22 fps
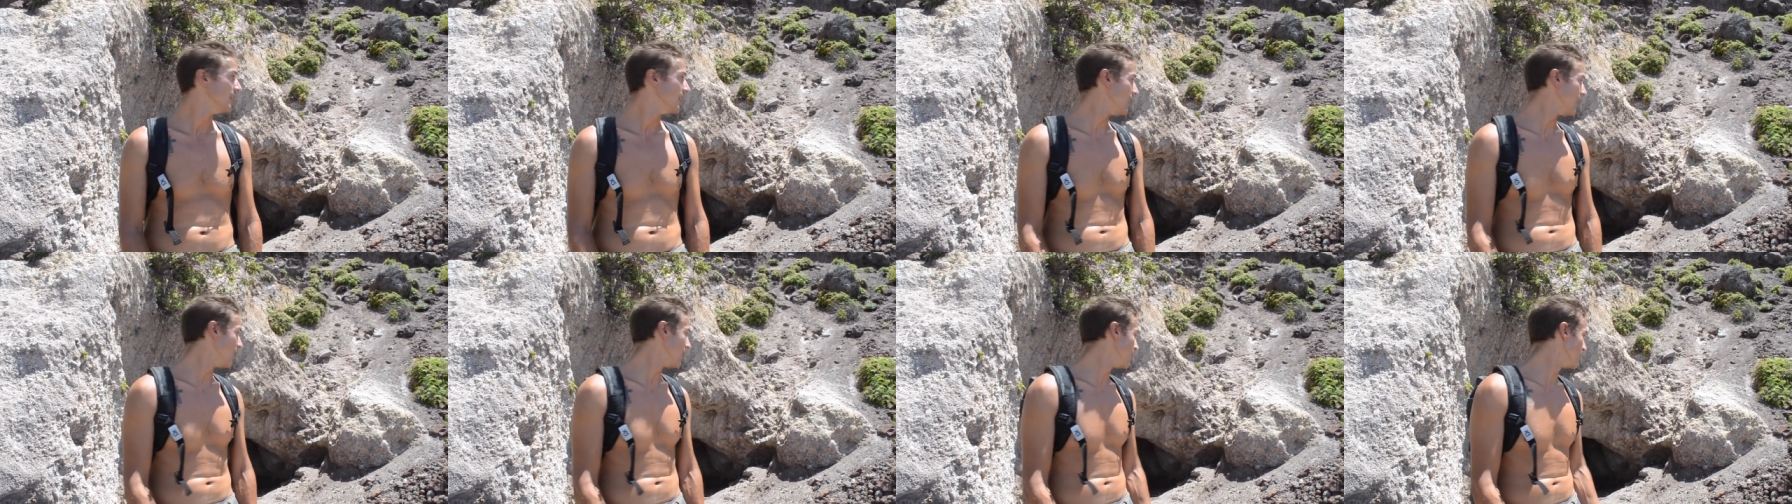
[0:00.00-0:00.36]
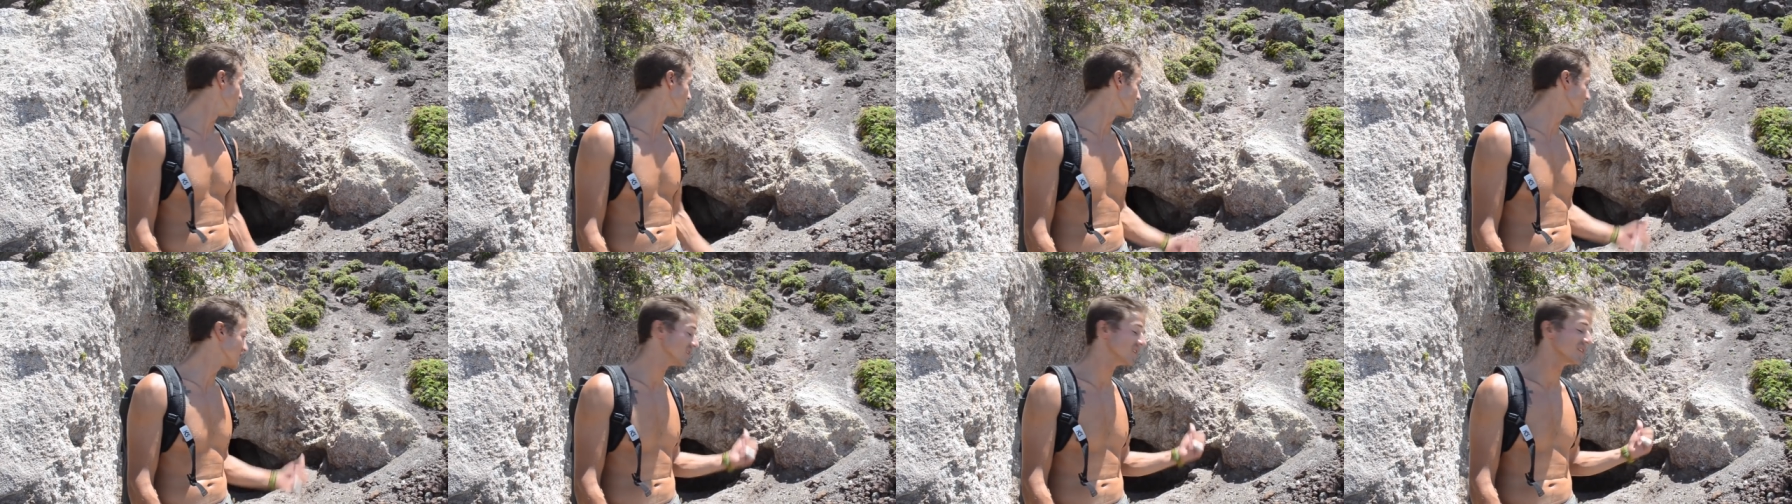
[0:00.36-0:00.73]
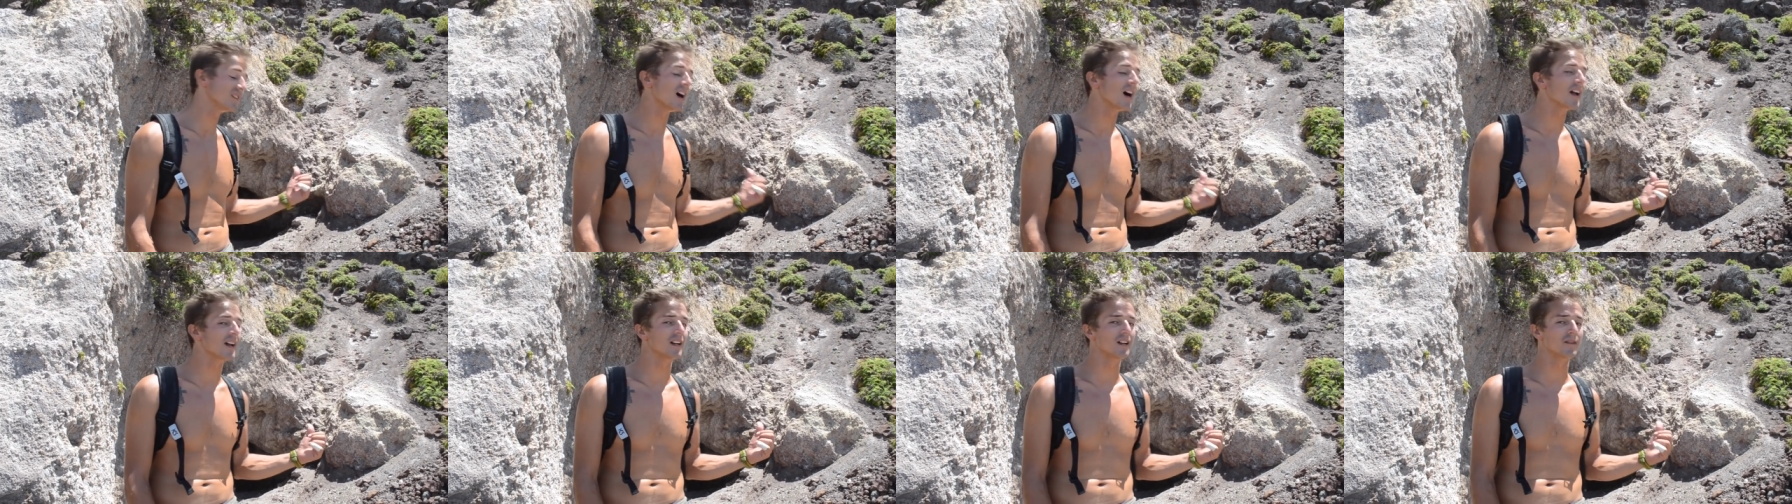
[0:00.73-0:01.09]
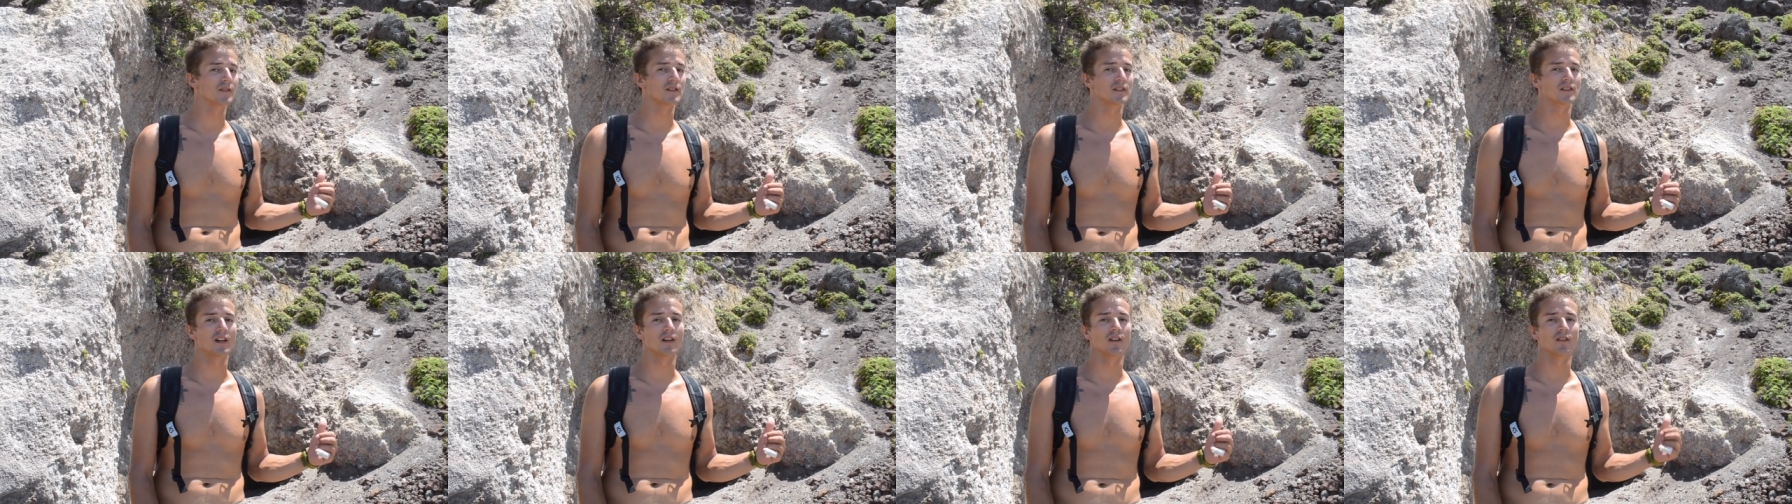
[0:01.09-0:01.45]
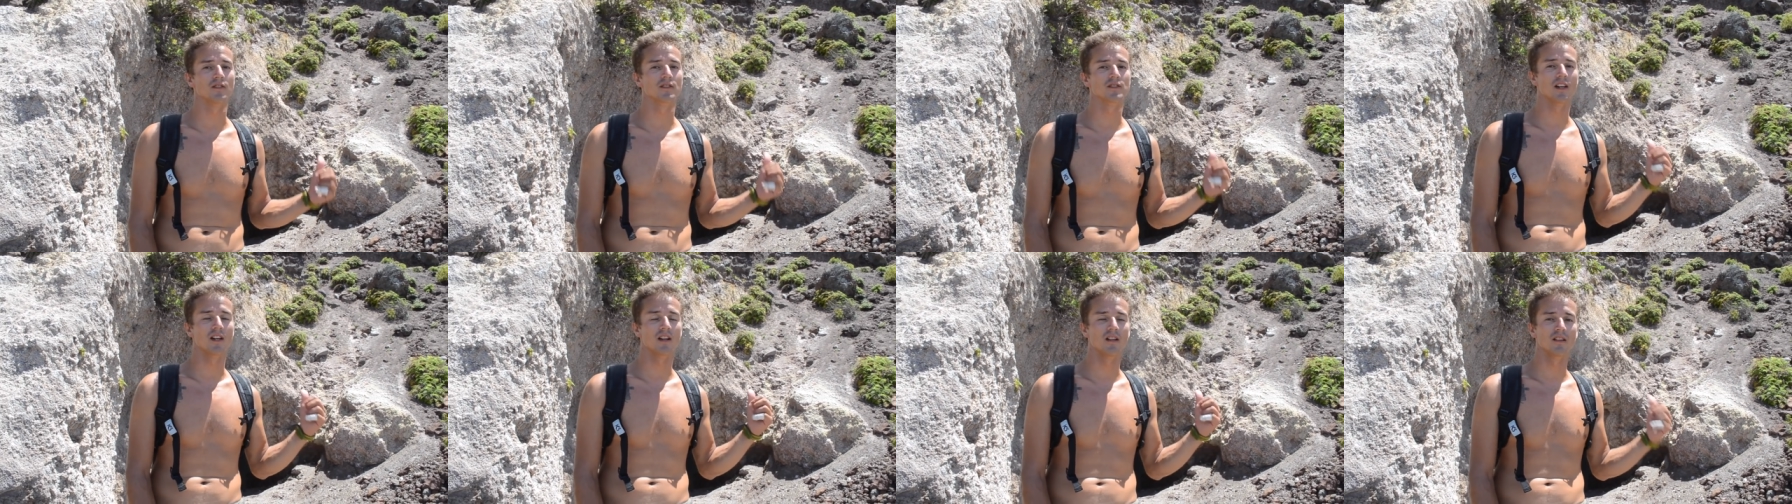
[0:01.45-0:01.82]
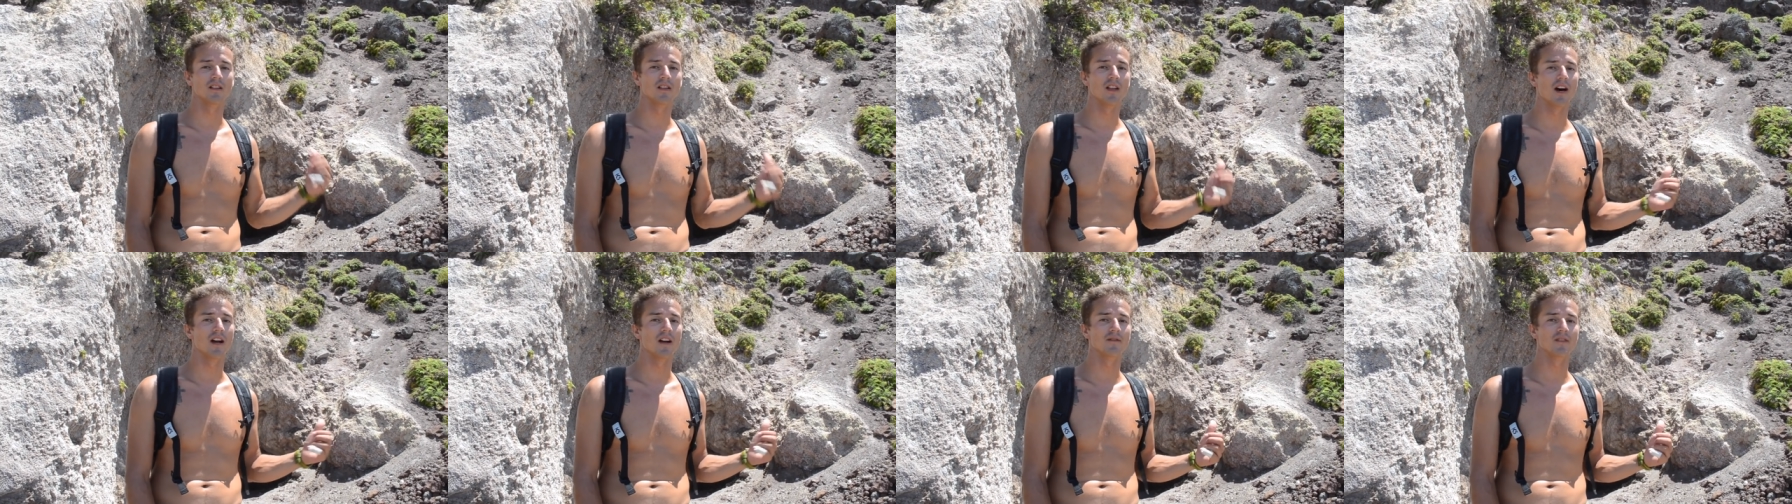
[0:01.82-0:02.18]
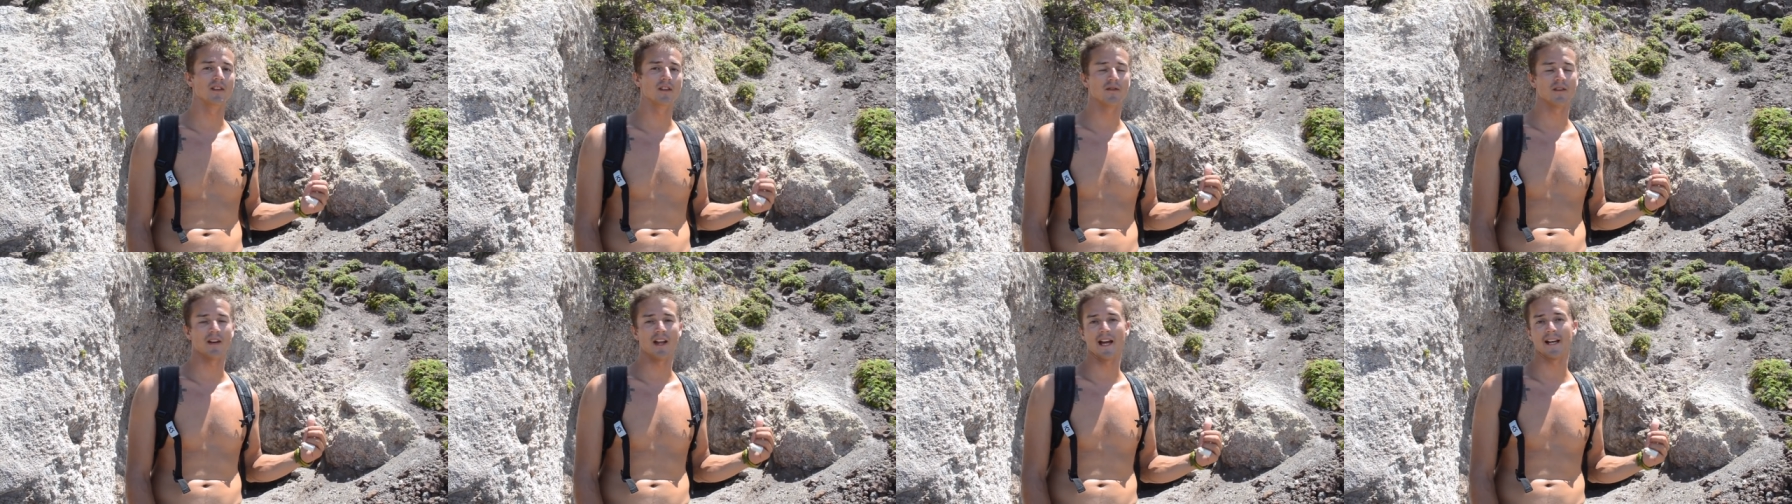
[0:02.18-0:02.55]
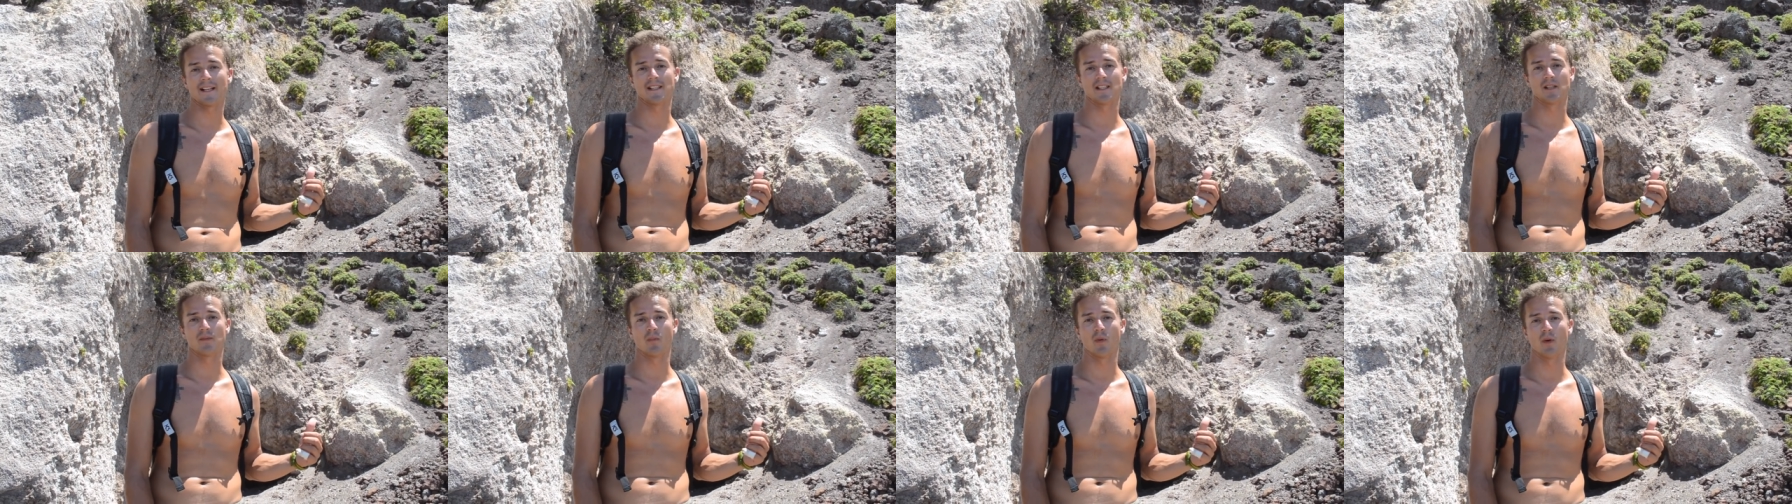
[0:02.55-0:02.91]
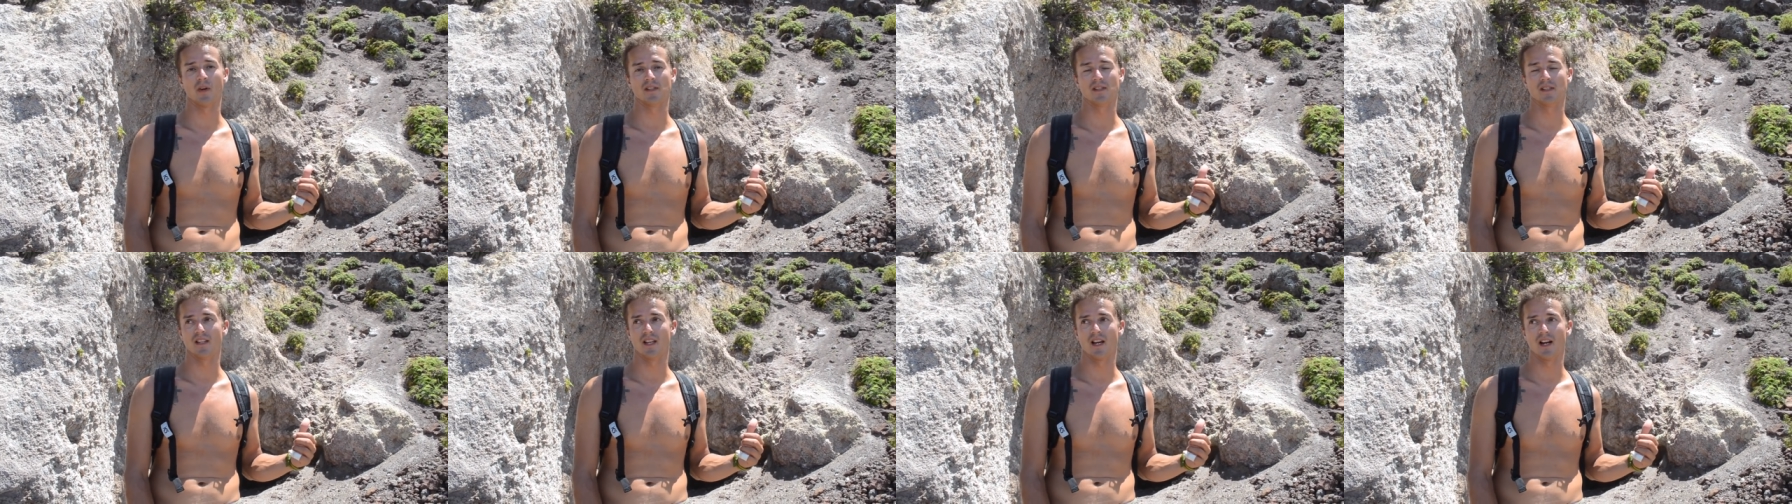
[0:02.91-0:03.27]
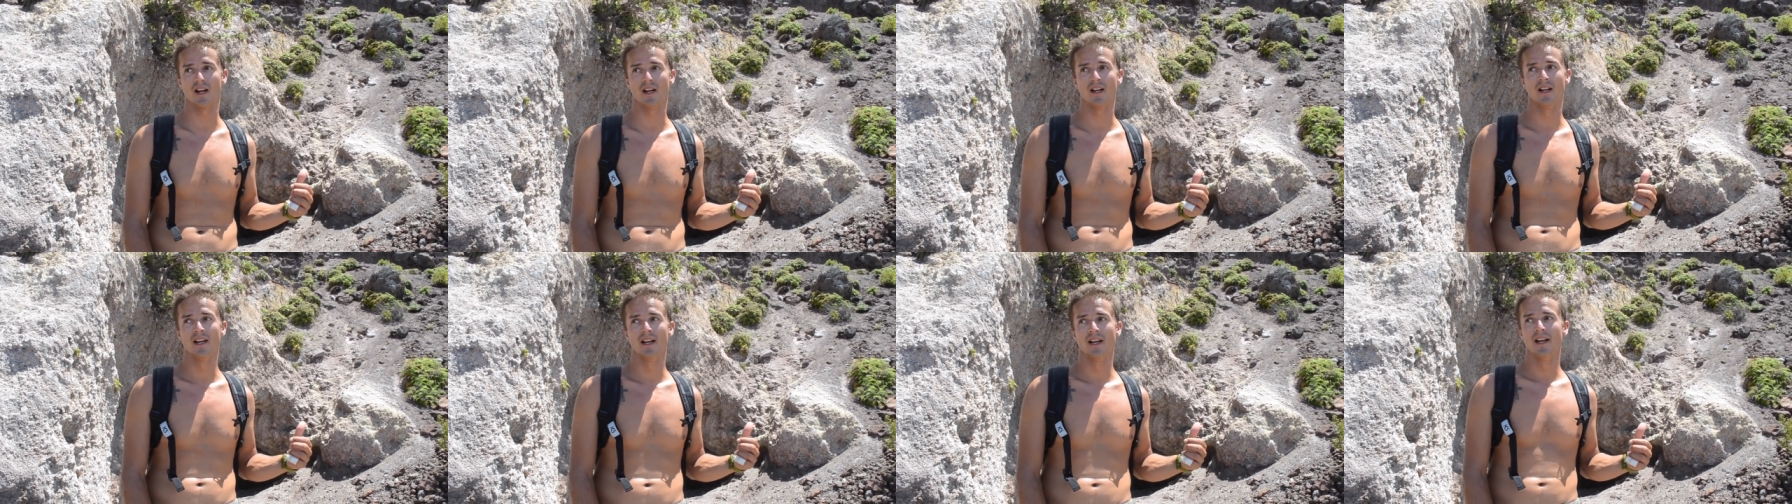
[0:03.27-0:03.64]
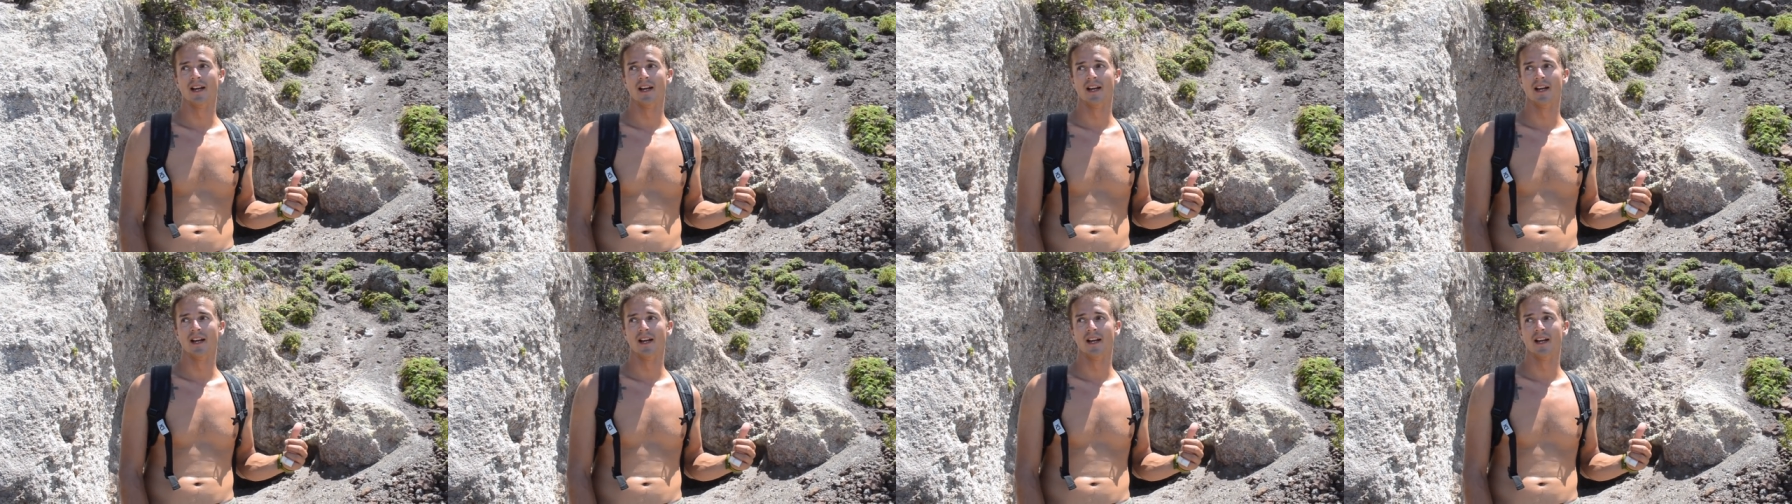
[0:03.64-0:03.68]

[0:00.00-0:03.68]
Um, there's a lot of different tunnels and a lot of different access points in there.